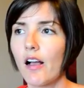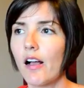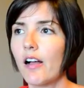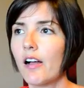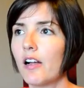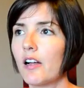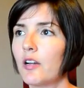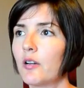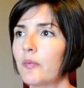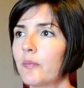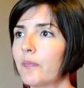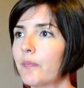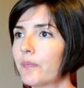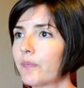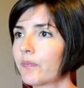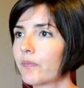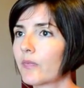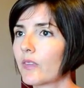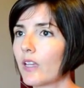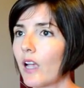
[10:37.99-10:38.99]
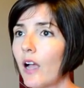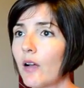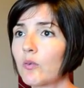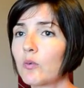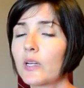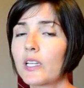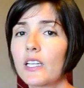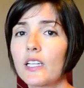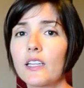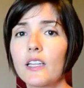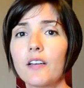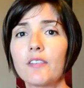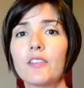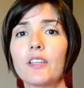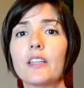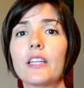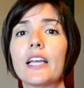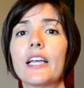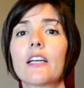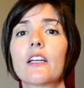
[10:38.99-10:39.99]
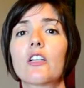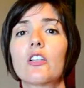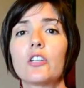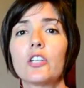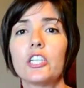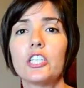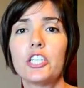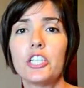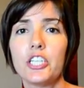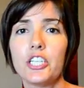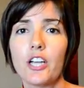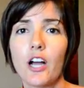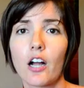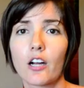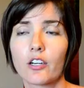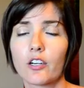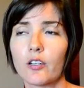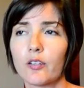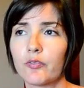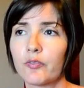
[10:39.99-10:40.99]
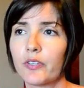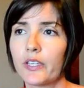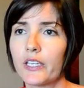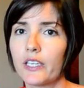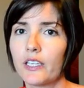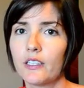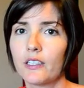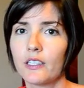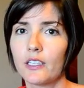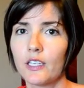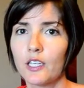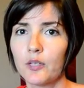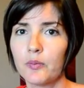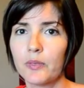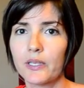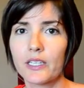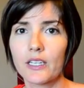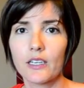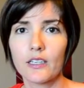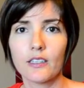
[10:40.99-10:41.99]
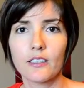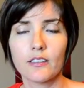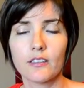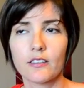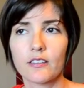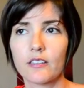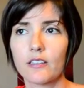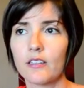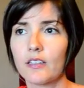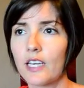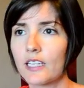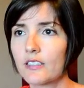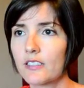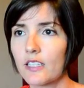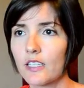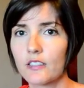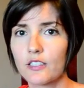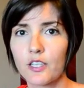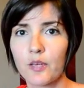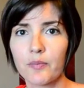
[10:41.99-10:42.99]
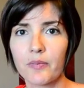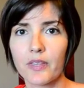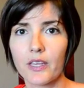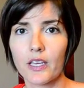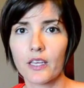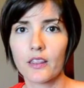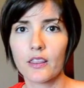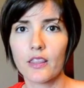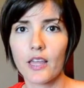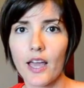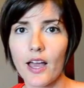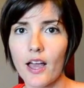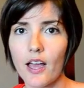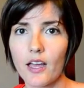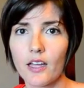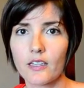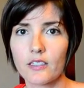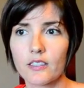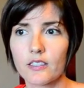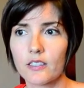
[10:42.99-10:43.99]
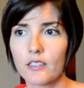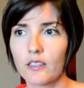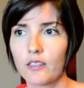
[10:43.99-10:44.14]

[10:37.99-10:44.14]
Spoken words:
I really love that they included geography, because that's not something that